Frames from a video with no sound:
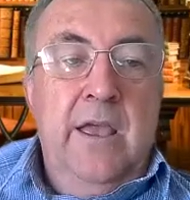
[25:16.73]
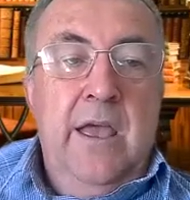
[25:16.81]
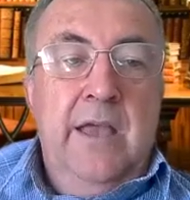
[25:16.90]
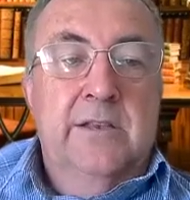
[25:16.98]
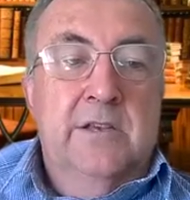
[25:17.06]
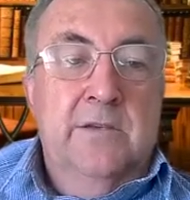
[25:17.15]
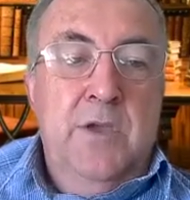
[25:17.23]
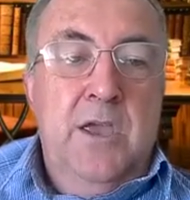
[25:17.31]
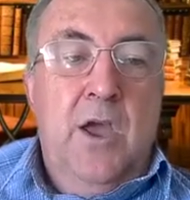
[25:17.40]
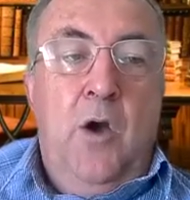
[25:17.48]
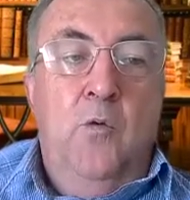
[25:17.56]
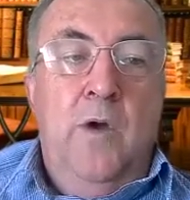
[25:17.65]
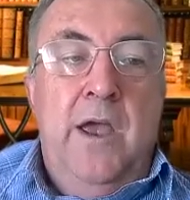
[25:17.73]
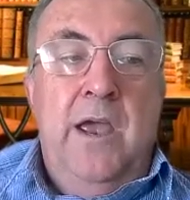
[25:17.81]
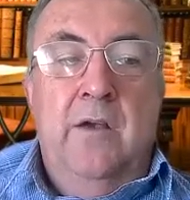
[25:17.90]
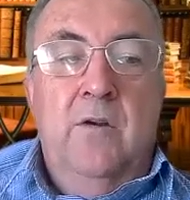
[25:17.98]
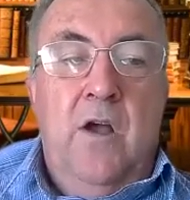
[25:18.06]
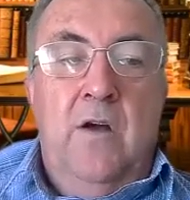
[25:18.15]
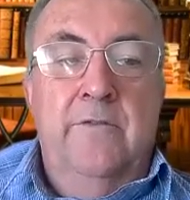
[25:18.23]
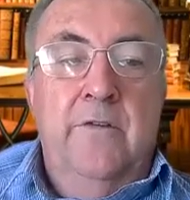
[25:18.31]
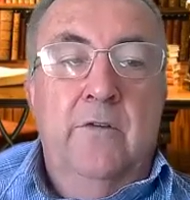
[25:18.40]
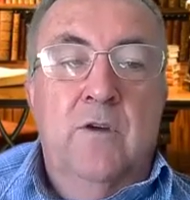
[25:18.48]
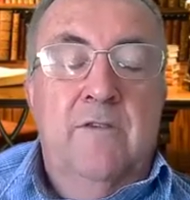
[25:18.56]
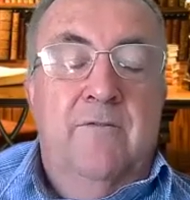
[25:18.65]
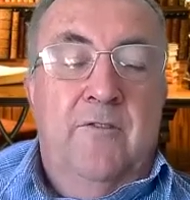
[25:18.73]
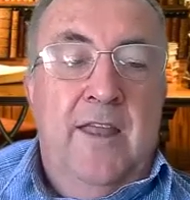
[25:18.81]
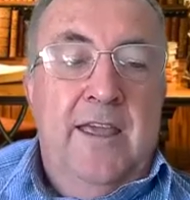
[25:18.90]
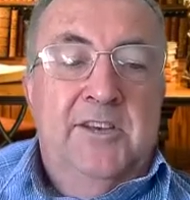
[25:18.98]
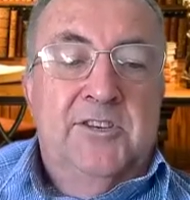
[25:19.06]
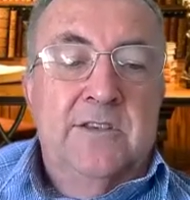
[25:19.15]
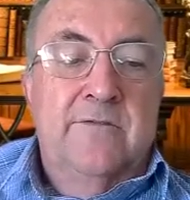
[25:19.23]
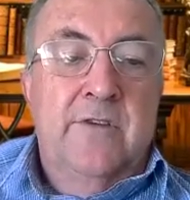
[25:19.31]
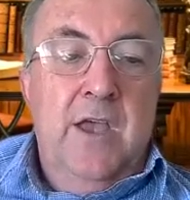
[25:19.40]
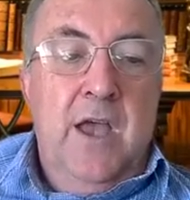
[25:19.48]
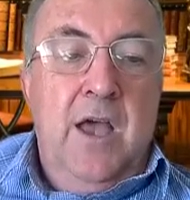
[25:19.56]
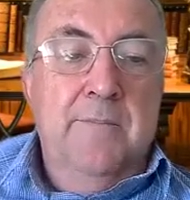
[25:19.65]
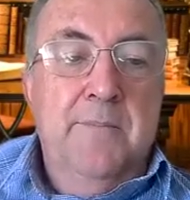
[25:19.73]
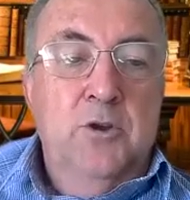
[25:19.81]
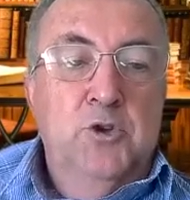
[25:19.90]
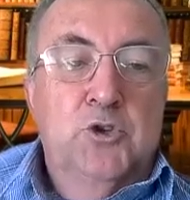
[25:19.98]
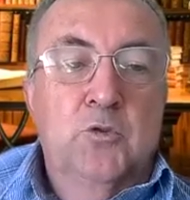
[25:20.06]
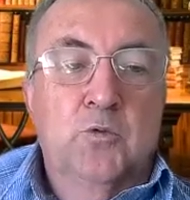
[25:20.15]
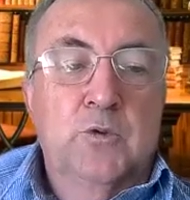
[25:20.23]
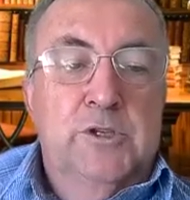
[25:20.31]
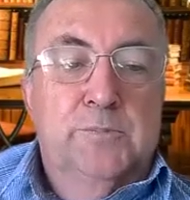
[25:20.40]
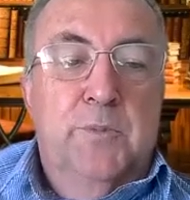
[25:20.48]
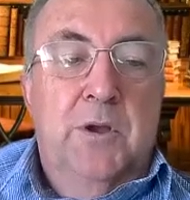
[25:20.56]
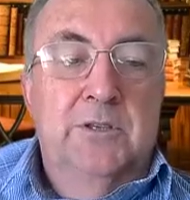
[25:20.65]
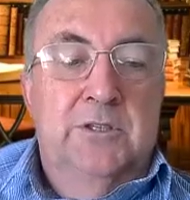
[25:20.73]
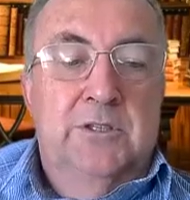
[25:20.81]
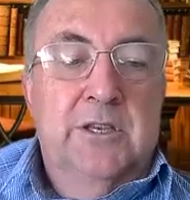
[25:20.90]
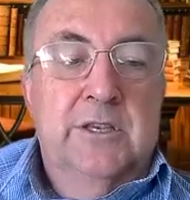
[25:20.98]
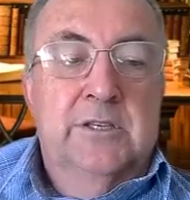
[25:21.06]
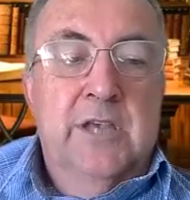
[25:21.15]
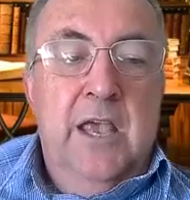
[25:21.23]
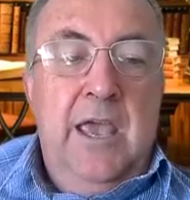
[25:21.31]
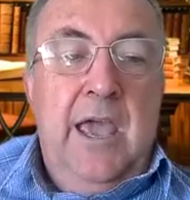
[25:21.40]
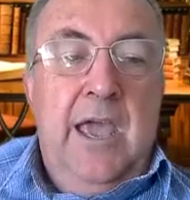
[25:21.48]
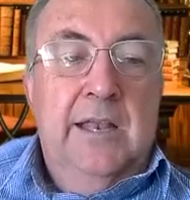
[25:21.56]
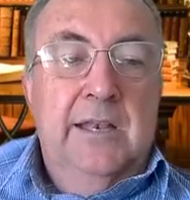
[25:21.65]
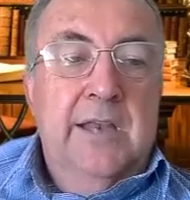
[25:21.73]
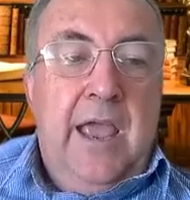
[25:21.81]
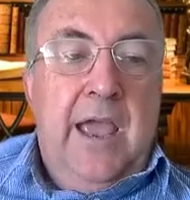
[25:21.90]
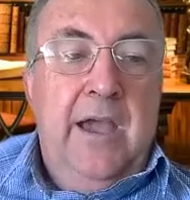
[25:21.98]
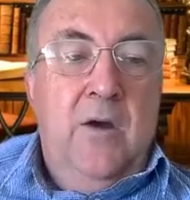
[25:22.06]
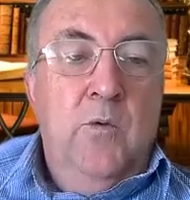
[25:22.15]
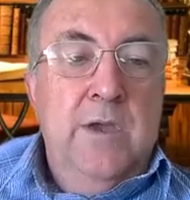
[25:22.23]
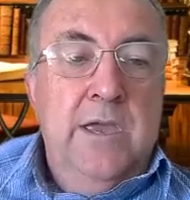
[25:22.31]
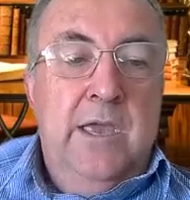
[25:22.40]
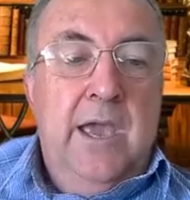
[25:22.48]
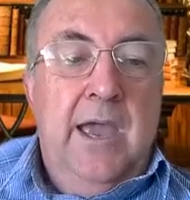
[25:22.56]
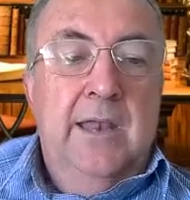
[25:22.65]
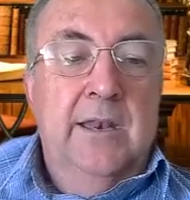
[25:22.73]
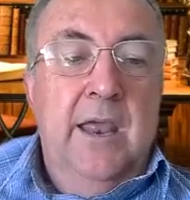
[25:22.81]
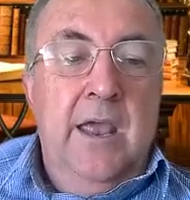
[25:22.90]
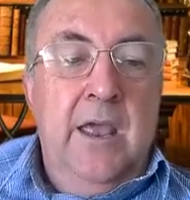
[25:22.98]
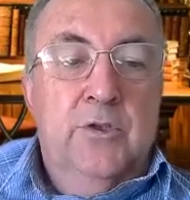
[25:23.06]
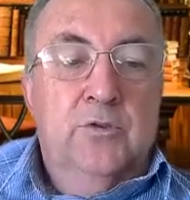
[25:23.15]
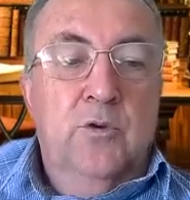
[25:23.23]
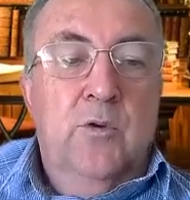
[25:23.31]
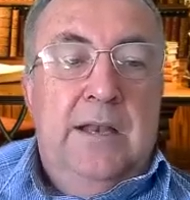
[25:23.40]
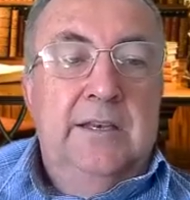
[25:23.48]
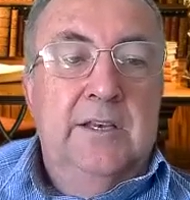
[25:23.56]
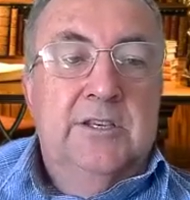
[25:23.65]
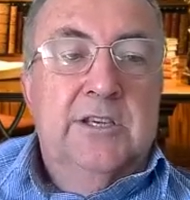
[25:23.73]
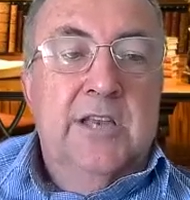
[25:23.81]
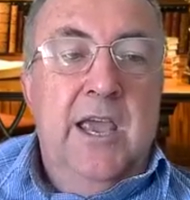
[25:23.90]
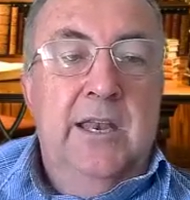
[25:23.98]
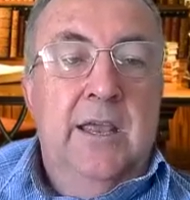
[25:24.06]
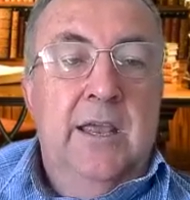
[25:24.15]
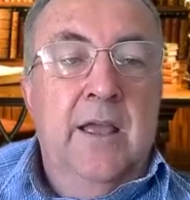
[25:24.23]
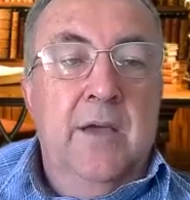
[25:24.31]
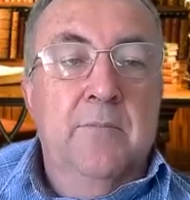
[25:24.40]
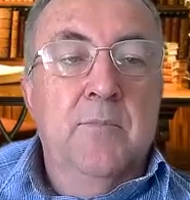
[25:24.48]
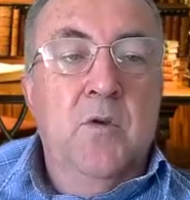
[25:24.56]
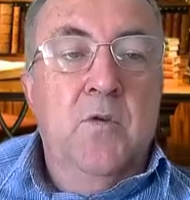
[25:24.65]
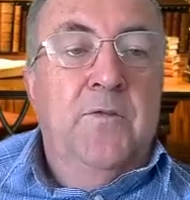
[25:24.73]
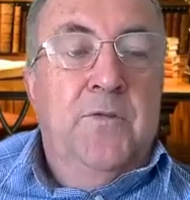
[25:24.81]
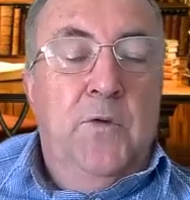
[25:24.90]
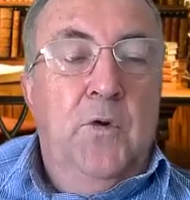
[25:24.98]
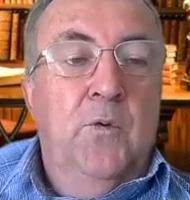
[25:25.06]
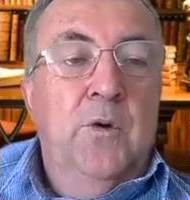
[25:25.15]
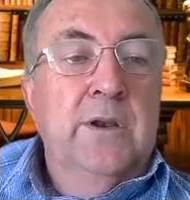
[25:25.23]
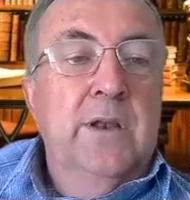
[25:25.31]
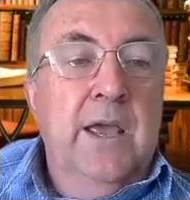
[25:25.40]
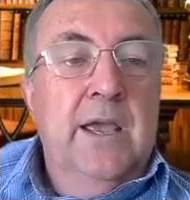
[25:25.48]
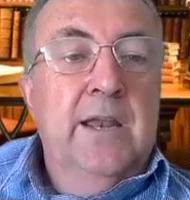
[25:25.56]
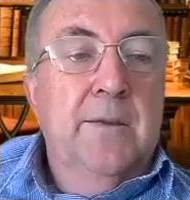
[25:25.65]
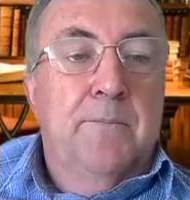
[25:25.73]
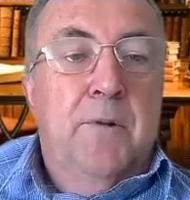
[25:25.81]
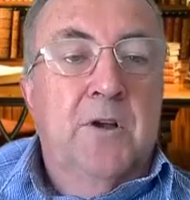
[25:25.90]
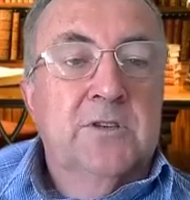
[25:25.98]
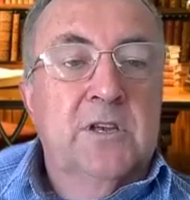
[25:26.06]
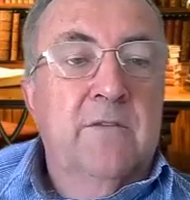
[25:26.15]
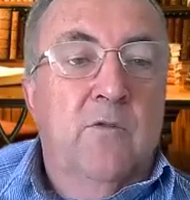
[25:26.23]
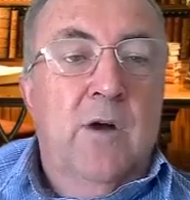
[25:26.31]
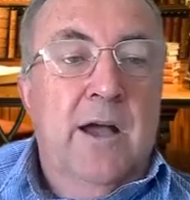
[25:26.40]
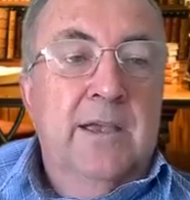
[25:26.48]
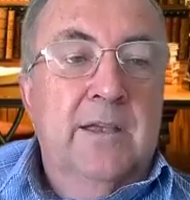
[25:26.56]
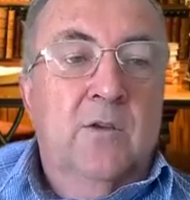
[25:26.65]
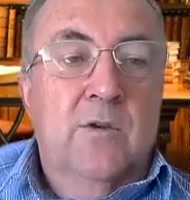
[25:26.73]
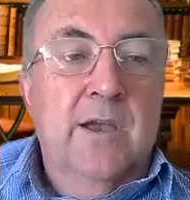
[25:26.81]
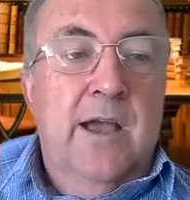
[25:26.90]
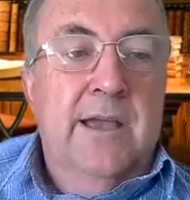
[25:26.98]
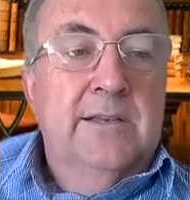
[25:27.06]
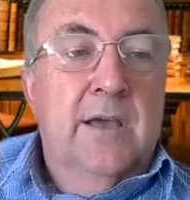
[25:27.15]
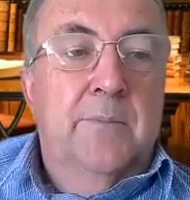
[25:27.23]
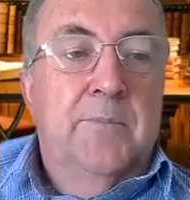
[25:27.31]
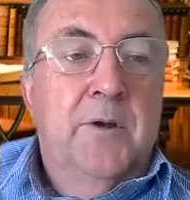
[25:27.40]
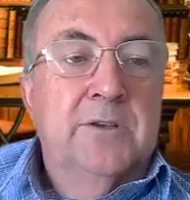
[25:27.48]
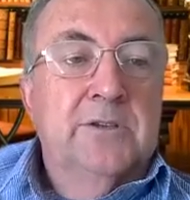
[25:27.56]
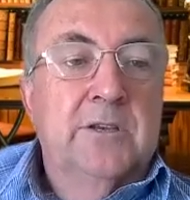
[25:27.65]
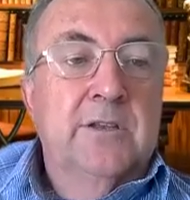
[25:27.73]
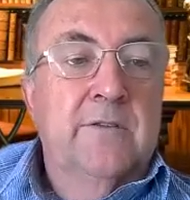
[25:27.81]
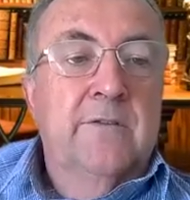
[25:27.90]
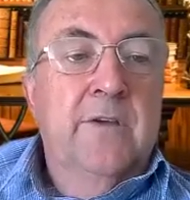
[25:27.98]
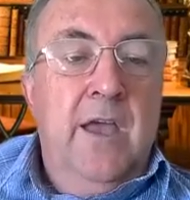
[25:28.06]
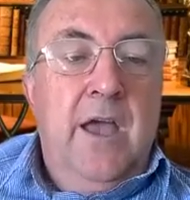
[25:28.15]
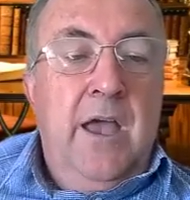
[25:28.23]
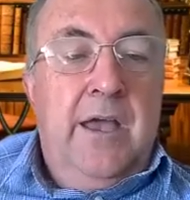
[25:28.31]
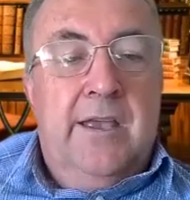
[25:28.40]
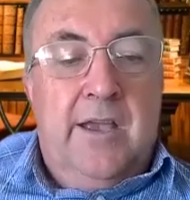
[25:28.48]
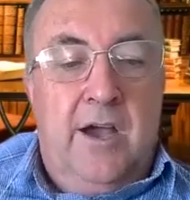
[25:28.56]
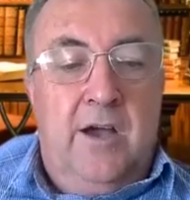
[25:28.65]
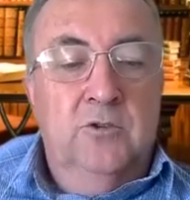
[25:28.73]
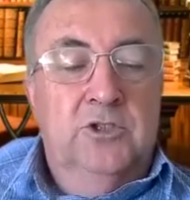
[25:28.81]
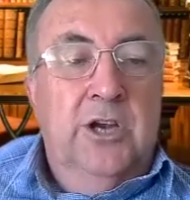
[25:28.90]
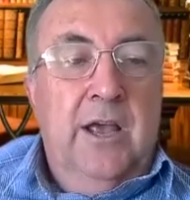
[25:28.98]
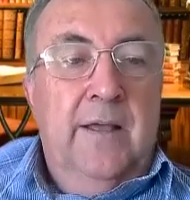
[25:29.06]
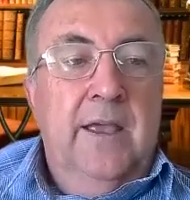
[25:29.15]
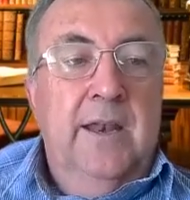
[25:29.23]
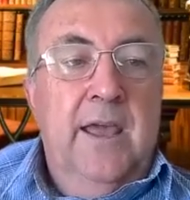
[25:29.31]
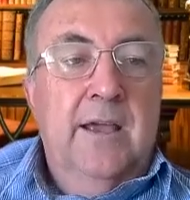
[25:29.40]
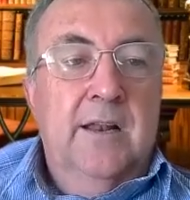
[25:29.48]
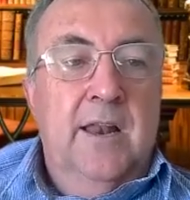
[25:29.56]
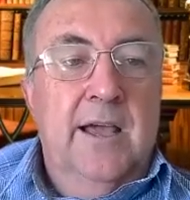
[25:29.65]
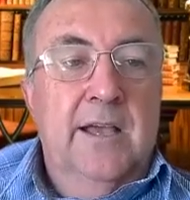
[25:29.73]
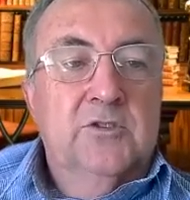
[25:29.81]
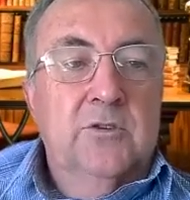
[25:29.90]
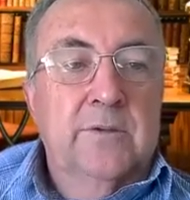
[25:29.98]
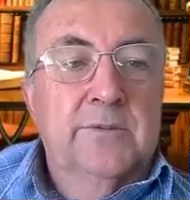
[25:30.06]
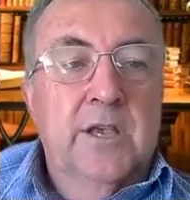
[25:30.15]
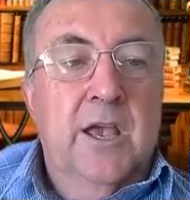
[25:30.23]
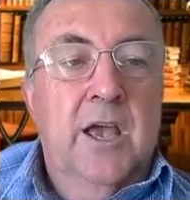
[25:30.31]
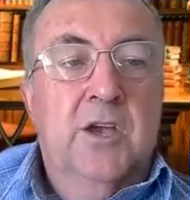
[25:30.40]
to be aware of reflexive emotional responses and how we can, through understanding, move forward in a positive way and create a positive culture in our classrooms.